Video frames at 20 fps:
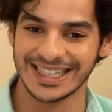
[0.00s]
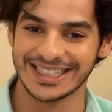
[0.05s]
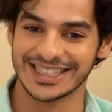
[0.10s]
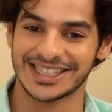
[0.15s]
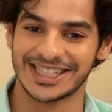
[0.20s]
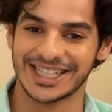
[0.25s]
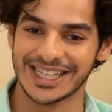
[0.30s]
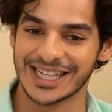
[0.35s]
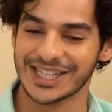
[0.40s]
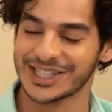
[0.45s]
it's
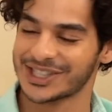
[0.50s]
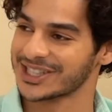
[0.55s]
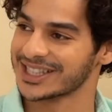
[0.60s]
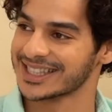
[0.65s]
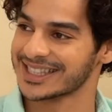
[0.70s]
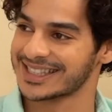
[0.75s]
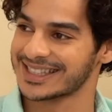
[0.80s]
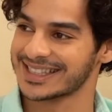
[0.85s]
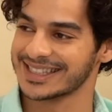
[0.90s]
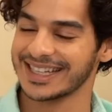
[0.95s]

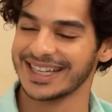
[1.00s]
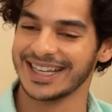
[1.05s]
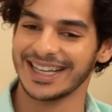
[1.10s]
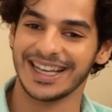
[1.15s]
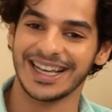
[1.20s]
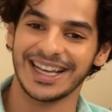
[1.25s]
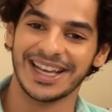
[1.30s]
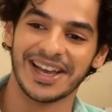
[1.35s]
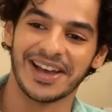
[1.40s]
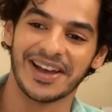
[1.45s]
delicious. Yeah.
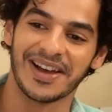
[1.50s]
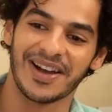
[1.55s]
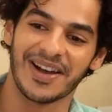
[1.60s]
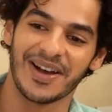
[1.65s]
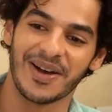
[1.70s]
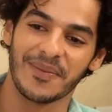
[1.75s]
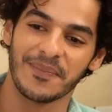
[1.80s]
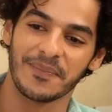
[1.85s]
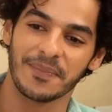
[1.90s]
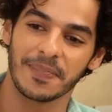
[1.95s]

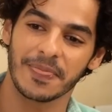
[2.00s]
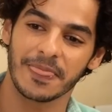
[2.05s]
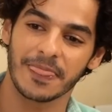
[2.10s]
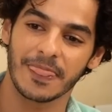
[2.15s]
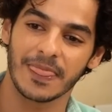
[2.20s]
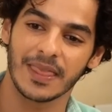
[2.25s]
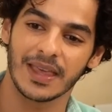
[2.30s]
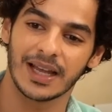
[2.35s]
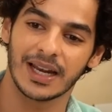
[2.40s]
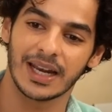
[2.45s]
Um,
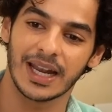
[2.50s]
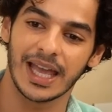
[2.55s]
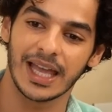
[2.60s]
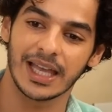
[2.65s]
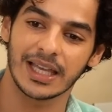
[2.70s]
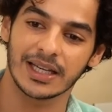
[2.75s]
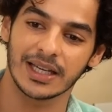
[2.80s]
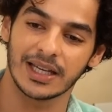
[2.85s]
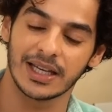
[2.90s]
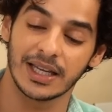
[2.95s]

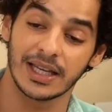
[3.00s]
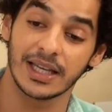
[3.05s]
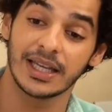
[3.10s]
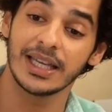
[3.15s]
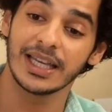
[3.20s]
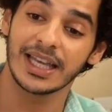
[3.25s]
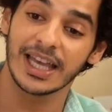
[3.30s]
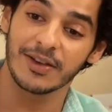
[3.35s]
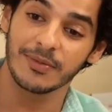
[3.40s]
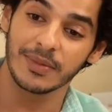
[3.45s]
like
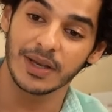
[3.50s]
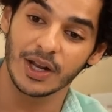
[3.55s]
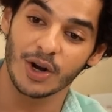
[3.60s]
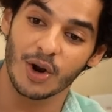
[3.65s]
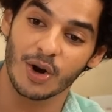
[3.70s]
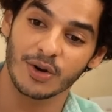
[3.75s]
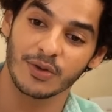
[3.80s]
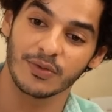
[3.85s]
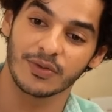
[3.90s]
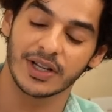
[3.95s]
he gave me a
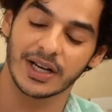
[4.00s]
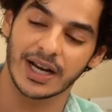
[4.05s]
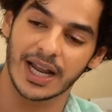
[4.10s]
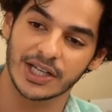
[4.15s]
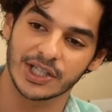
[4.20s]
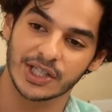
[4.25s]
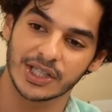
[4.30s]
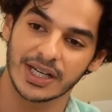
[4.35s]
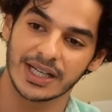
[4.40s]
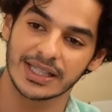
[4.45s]
lot of
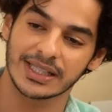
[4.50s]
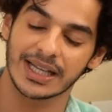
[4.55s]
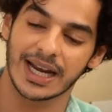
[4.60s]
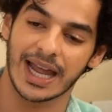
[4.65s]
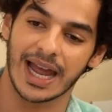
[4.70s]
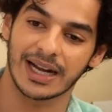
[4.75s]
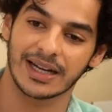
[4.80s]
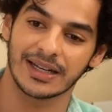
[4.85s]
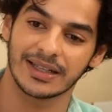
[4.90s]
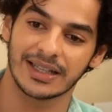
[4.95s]
direction as an
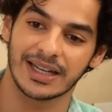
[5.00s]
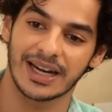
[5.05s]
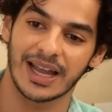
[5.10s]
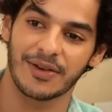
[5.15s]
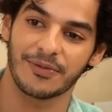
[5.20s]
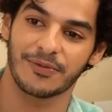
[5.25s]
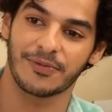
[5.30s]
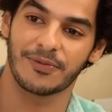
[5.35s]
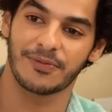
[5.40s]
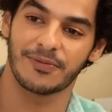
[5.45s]
actor that
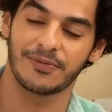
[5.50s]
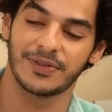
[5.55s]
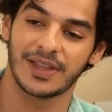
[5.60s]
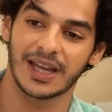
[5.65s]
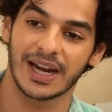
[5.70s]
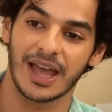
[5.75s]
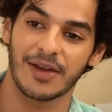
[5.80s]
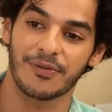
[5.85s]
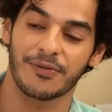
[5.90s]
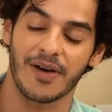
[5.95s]
I've,
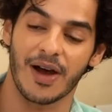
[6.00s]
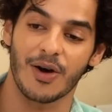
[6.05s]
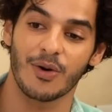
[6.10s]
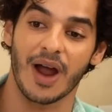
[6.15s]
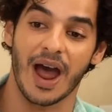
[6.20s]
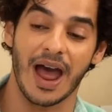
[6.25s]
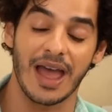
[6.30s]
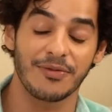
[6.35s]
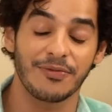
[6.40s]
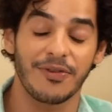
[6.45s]
that I found,
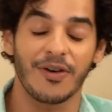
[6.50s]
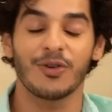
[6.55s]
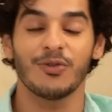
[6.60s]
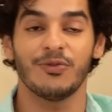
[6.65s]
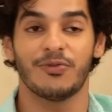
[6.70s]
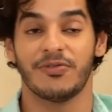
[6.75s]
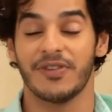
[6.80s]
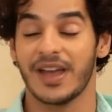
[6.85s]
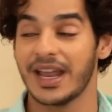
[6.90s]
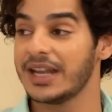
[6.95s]
I
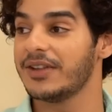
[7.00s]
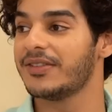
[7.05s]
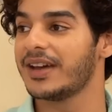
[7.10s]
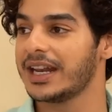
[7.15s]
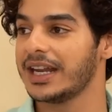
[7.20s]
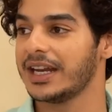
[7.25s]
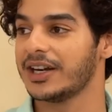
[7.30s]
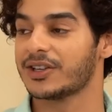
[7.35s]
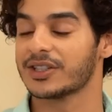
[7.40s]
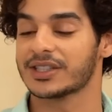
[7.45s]
found very,
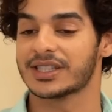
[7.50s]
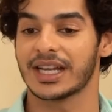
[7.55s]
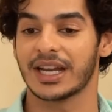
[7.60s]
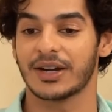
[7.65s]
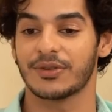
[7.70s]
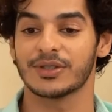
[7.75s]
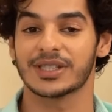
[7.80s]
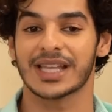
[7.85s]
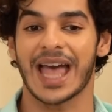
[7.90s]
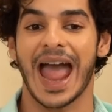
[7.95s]
very interesting.
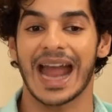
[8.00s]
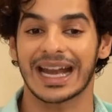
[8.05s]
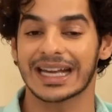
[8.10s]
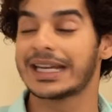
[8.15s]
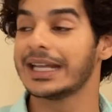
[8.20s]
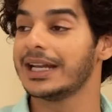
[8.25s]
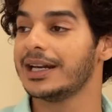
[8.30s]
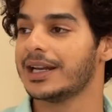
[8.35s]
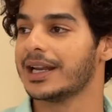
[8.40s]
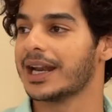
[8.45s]
It was
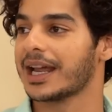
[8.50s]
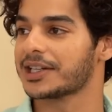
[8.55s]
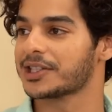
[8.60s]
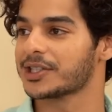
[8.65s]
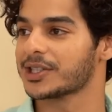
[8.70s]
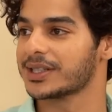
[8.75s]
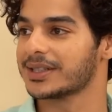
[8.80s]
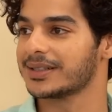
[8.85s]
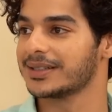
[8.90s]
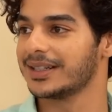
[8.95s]
acting
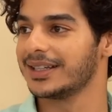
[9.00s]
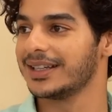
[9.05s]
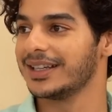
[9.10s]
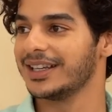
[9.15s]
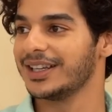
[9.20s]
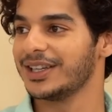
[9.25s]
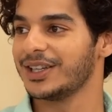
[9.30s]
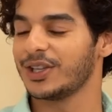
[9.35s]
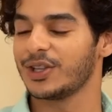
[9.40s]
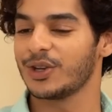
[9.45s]
direction. Yeah.
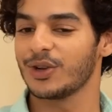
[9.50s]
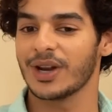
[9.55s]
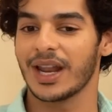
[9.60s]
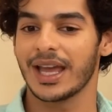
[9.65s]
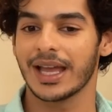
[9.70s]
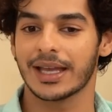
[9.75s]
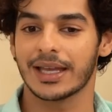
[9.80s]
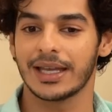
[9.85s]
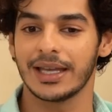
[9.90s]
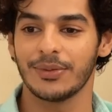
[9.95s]
You know,
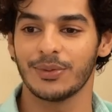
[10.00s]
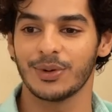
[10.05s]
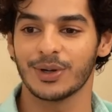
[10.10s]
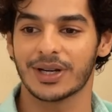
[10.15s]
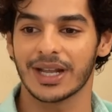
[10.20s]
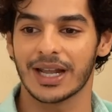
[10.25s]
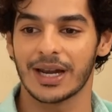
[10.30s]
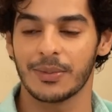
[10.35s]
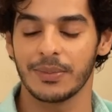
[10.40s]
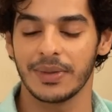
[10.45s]
like he would
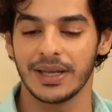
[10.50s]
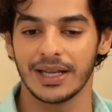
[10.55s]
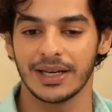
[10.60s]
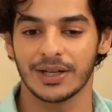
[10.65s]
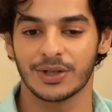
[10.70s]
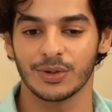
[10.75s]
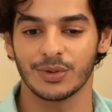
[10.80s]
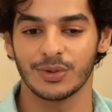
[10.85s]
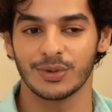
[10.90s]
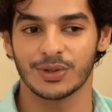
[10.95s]
tell me
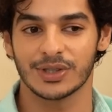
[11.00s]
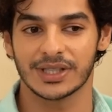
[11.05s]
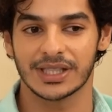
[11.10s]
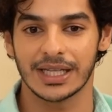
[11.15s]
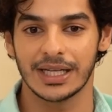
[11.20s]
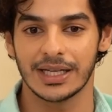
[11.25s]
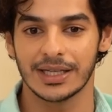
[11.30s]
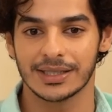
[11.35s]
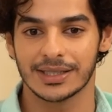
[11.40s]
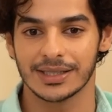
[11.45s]
to
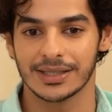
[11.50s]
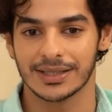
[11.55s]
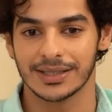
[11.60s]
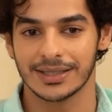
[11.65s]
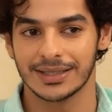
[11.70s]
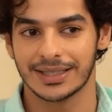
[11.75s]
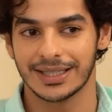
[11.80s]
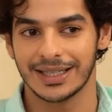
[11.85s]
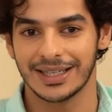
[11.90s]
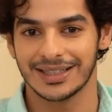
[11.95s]
say a
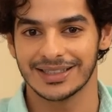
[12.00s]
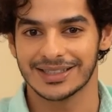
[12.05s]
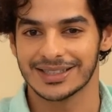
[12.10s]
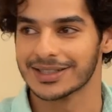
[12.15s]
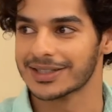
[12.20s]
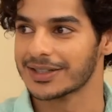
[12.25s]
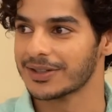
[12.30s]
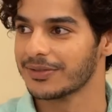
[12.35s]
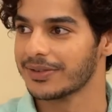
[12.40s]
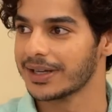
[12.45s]
certain thing a
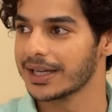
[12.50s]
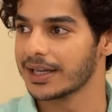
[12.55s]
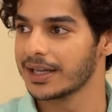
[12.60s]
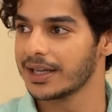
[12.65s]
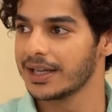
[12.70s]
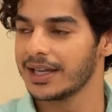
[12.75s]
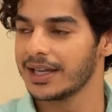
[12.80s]
certain way.